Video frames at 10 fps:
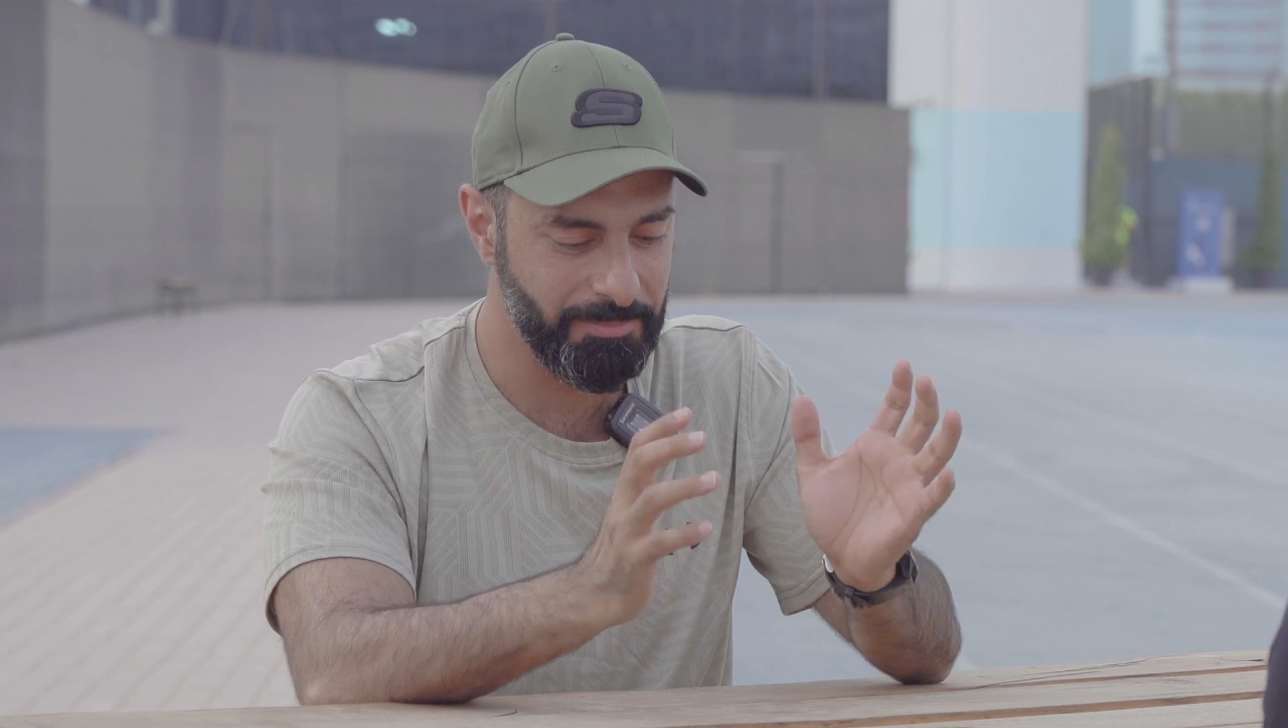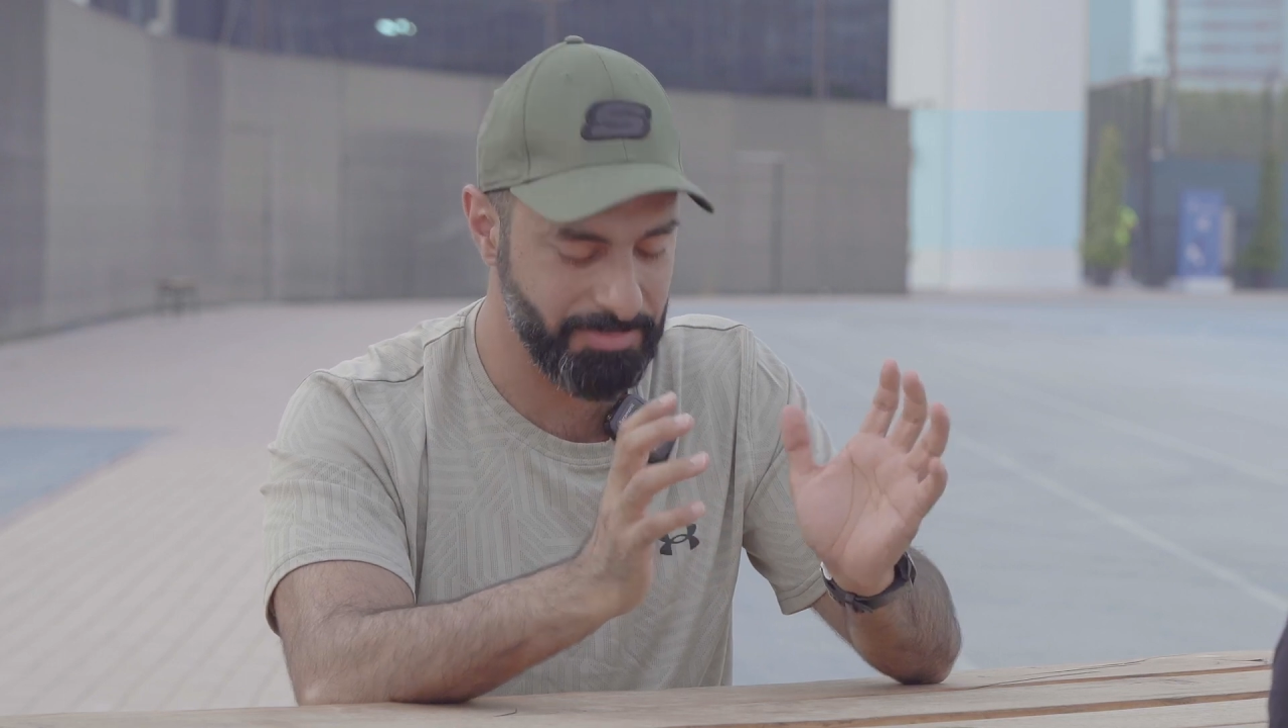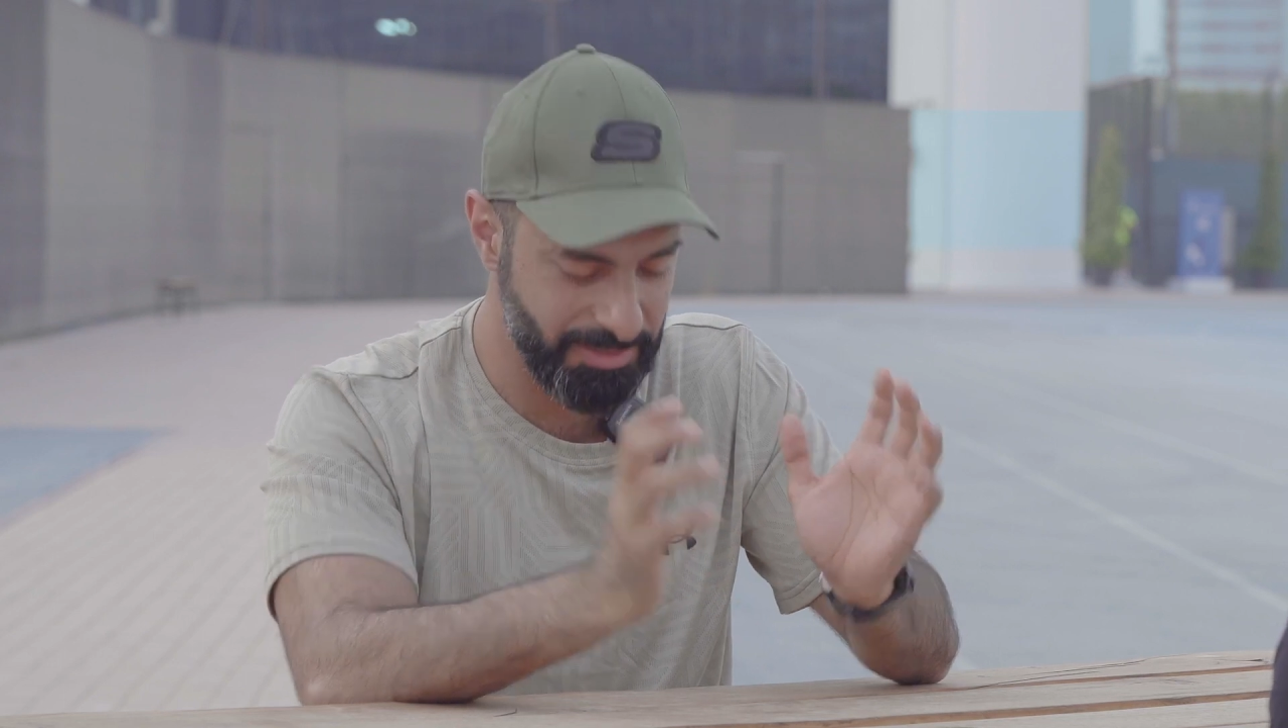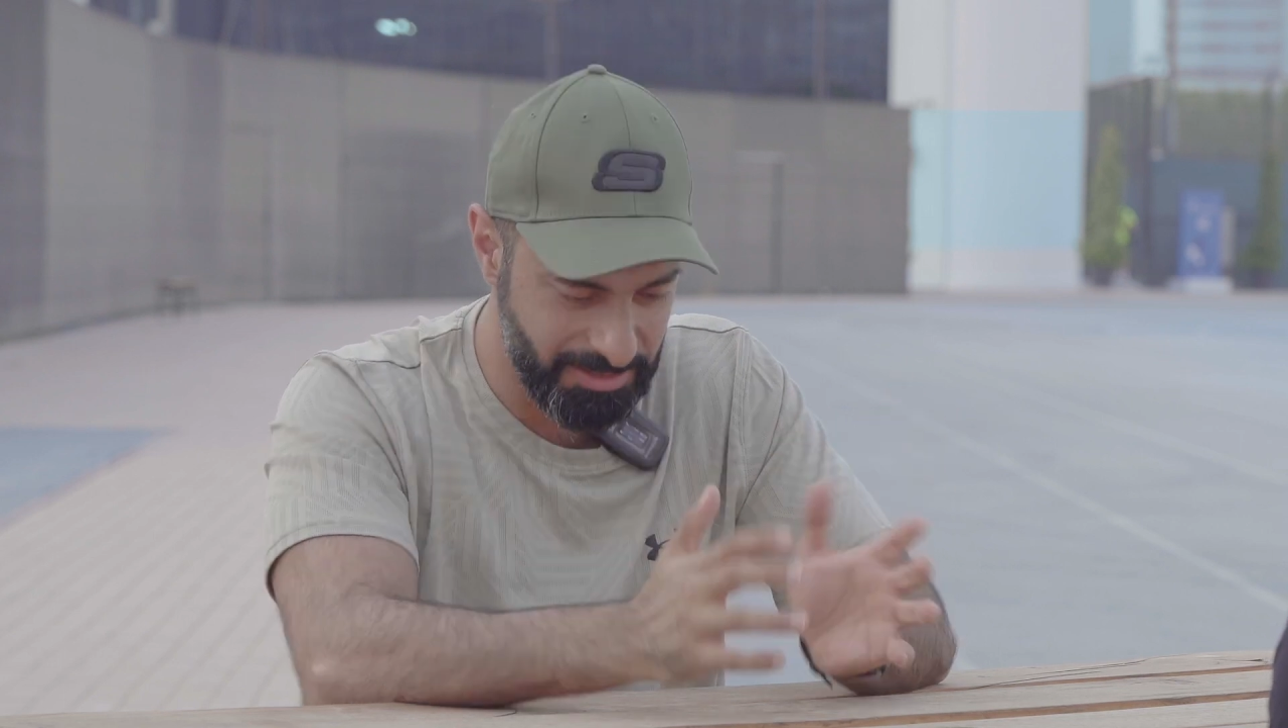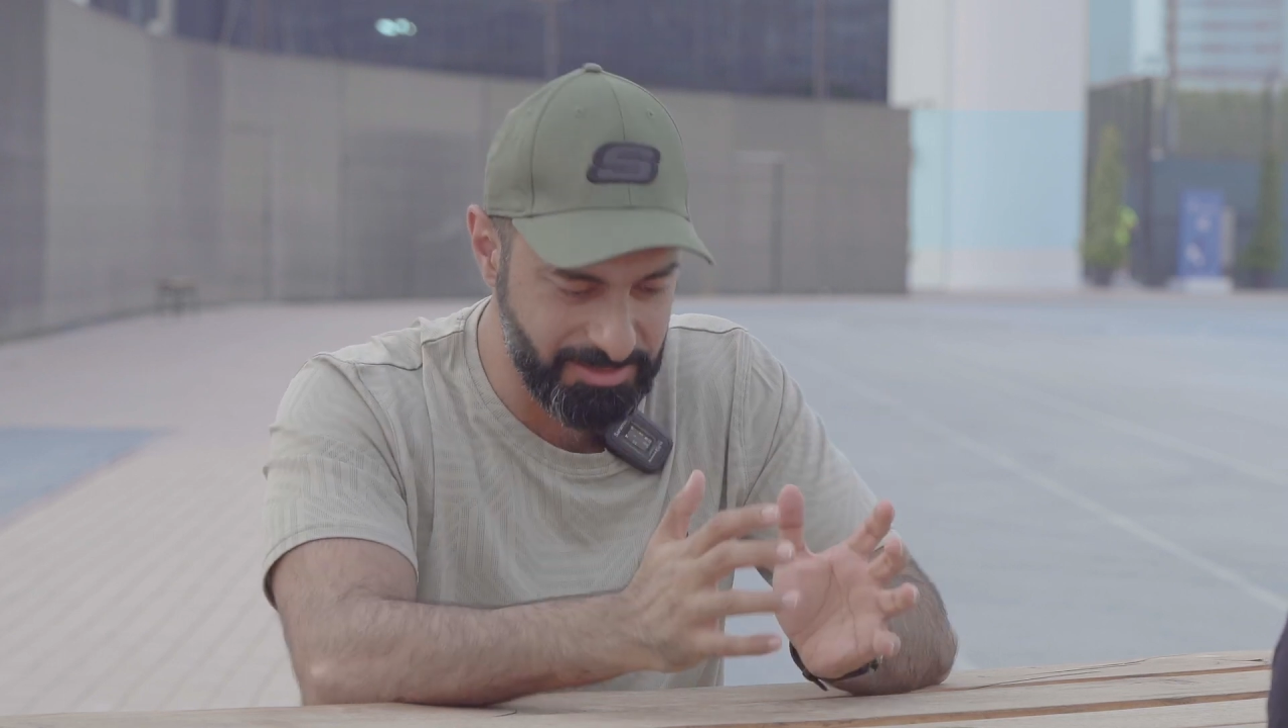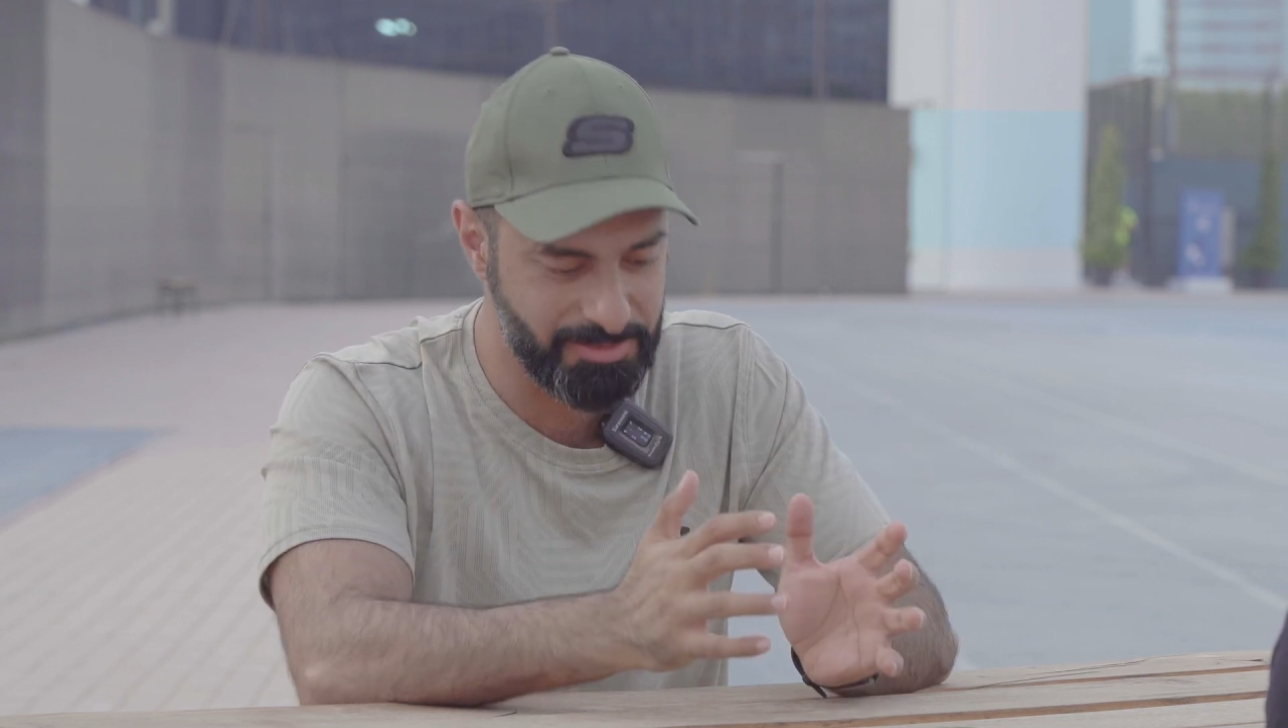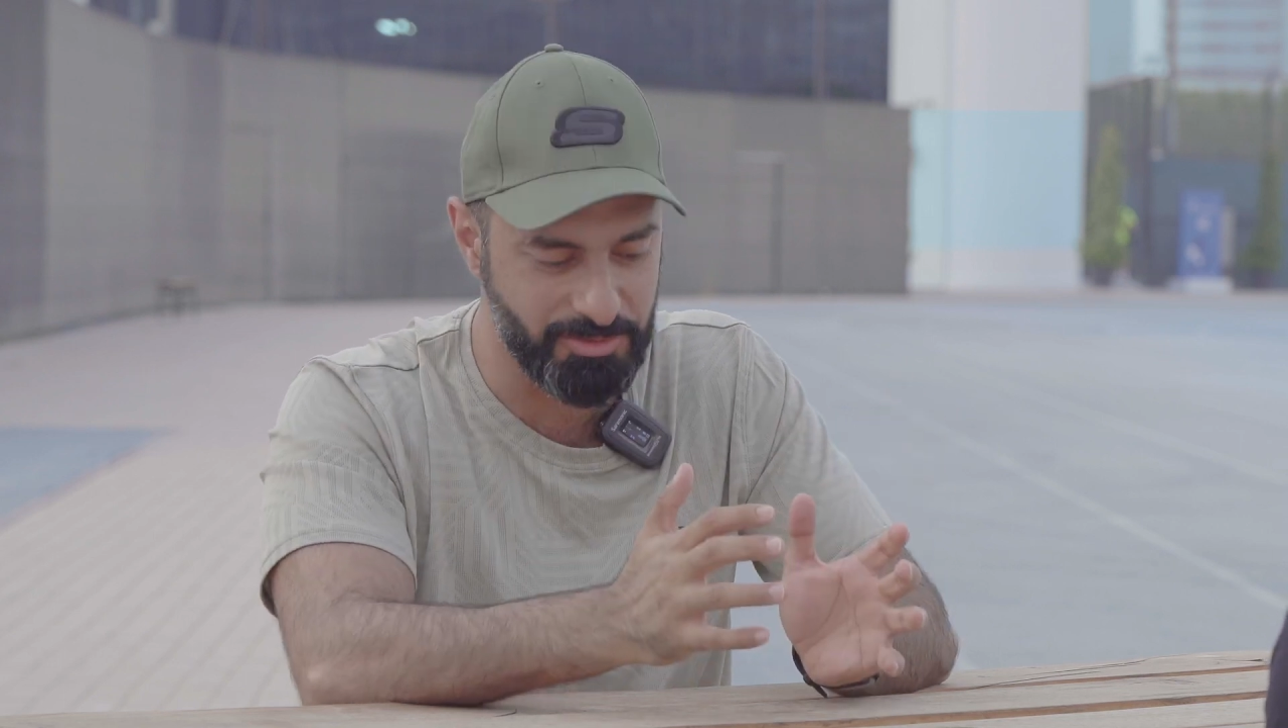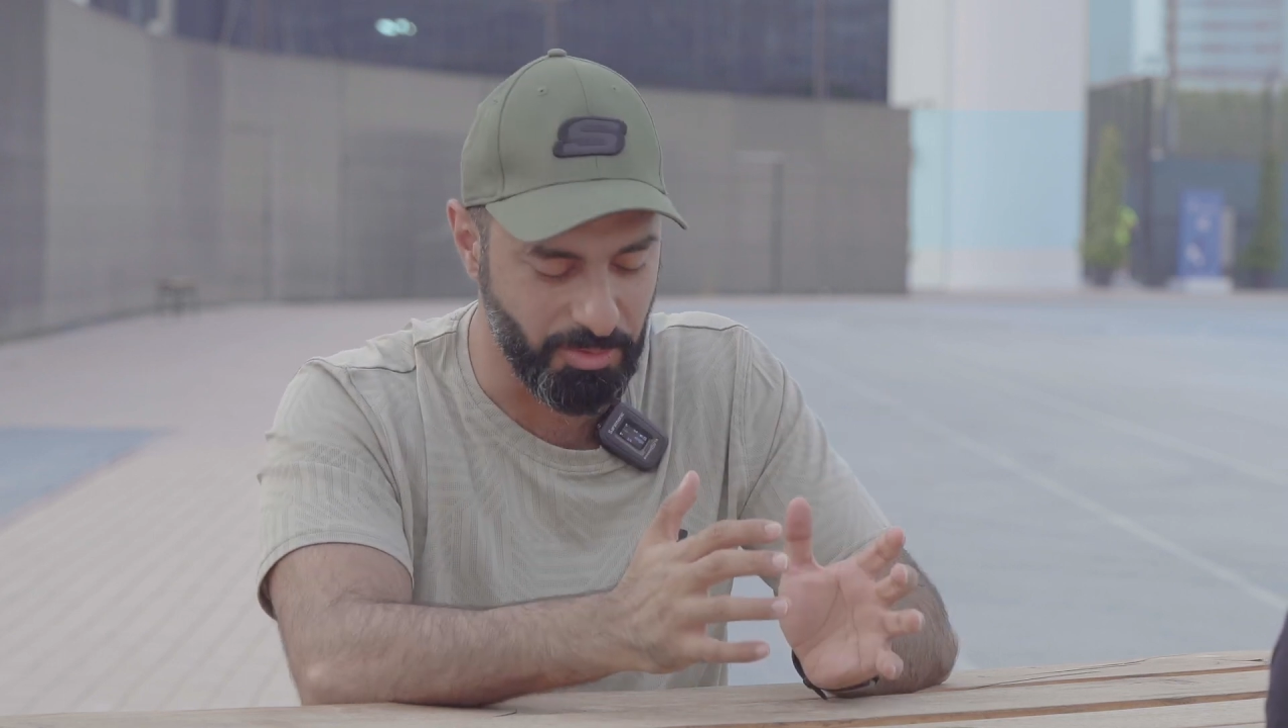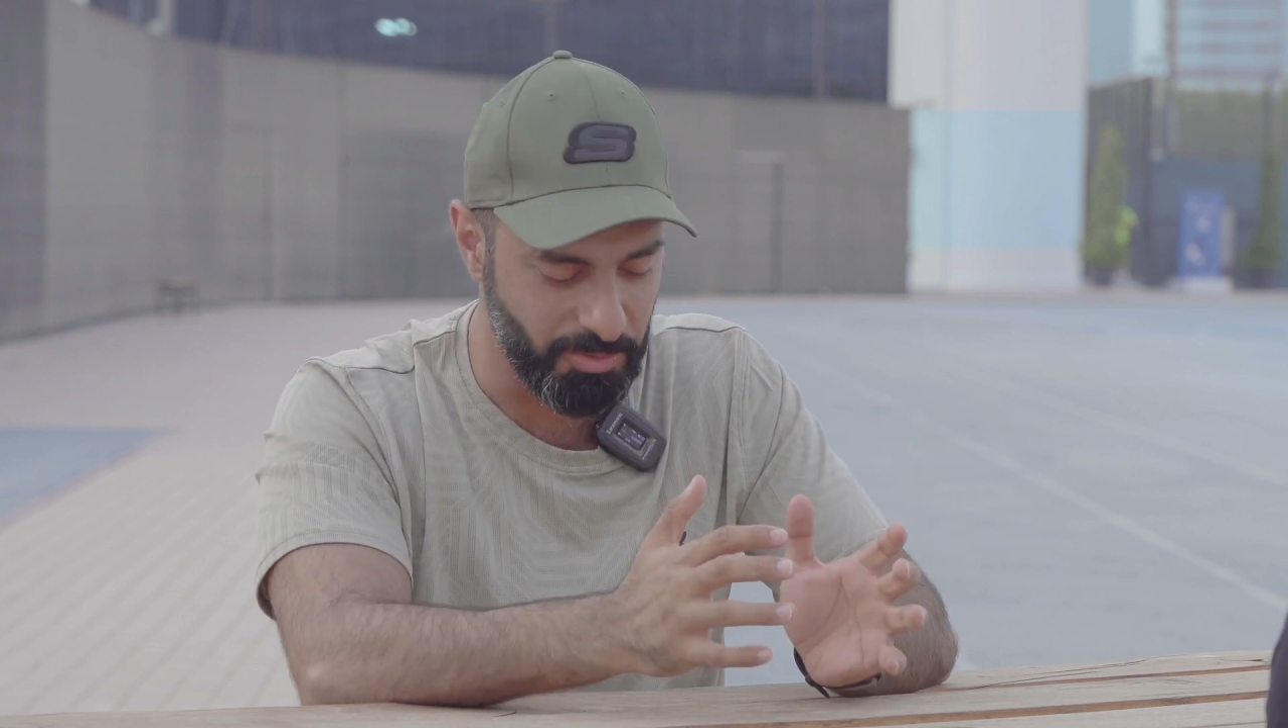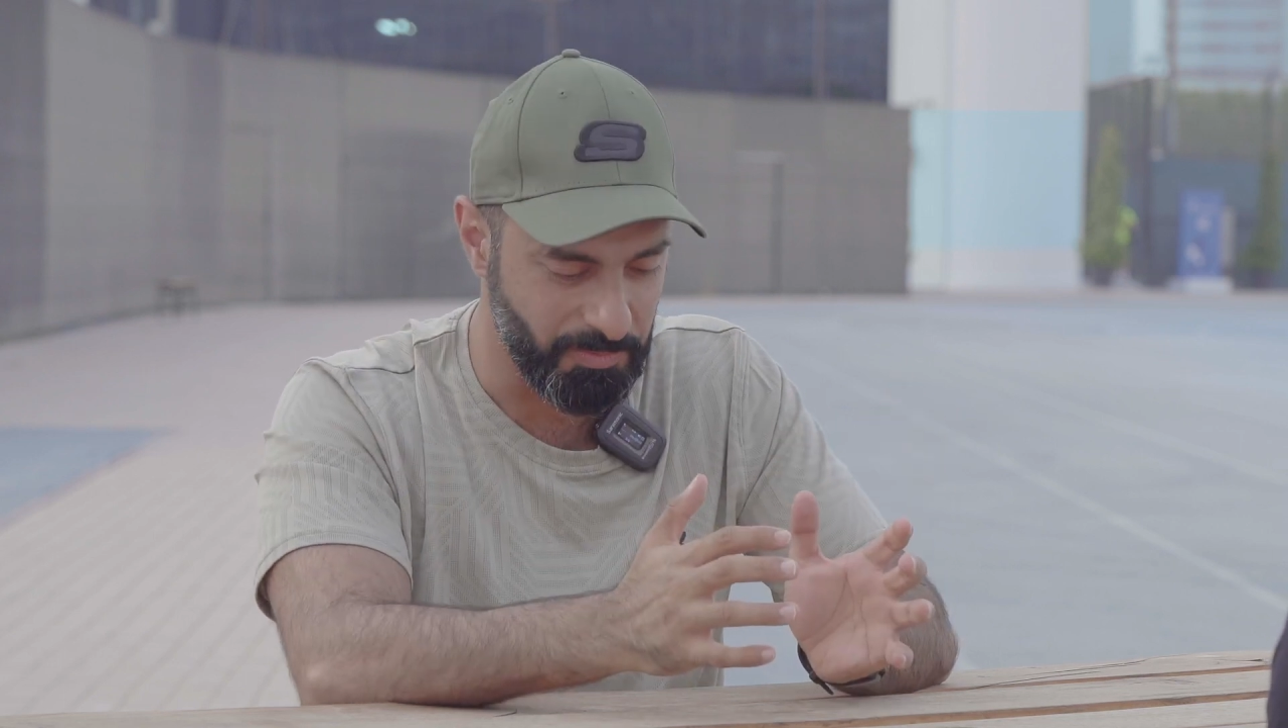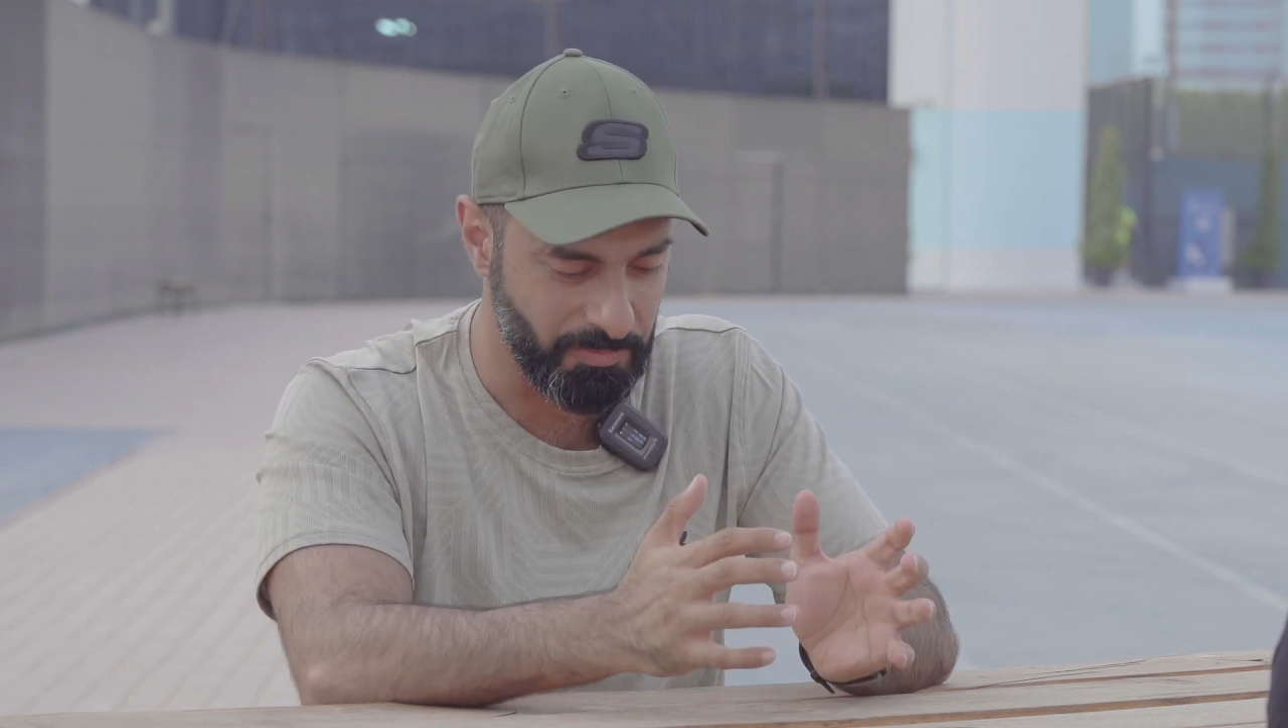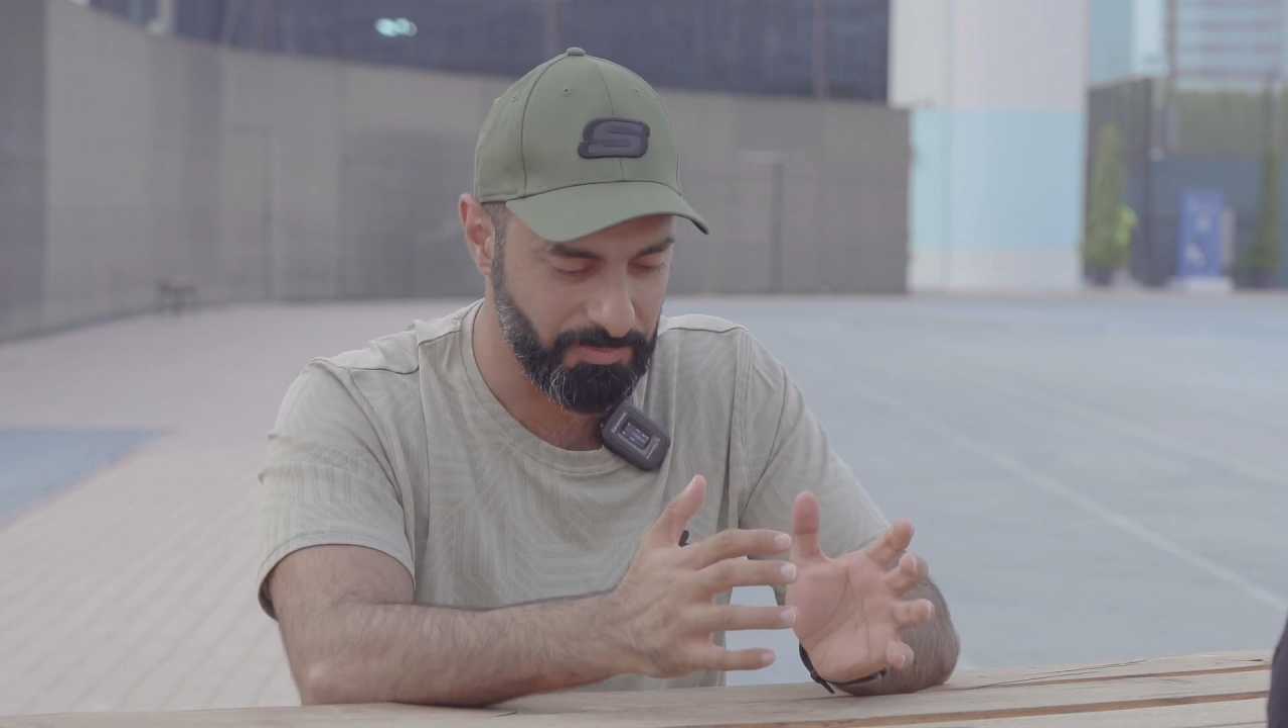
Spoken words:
biggest goal,